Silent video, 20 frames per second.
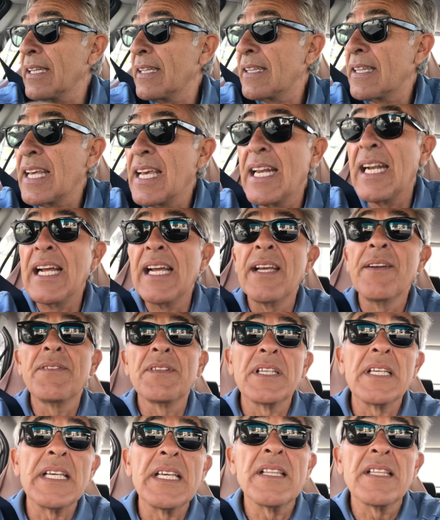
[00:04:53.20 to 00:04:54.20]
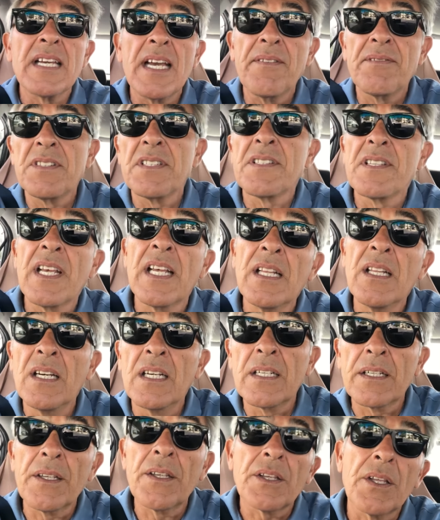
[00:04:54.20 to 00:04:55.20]
then I either have to say,
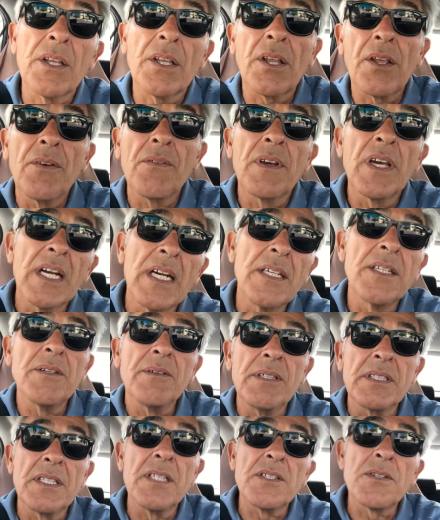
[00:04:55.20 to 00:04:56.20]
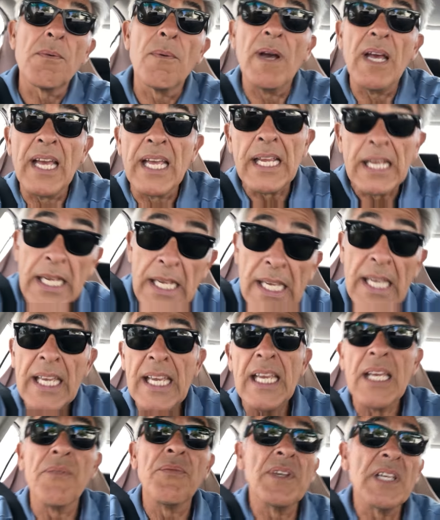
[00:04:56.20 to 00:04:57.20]
look, you've got to do it this way.
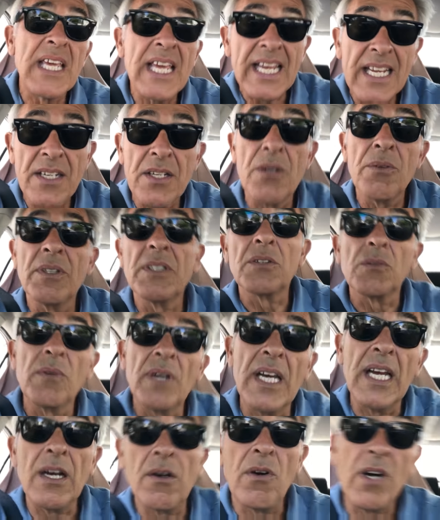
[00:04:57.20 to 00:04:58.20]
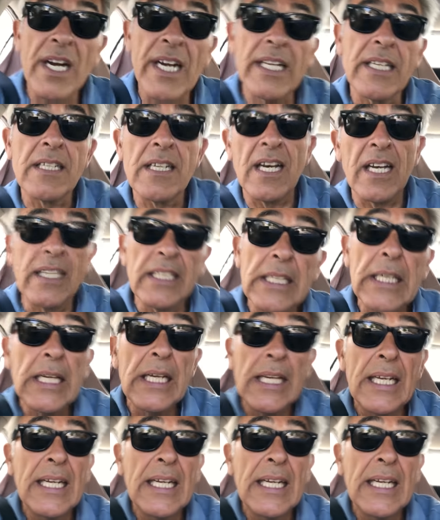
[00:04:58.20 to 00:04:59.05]
If you can't do it the way I want it done,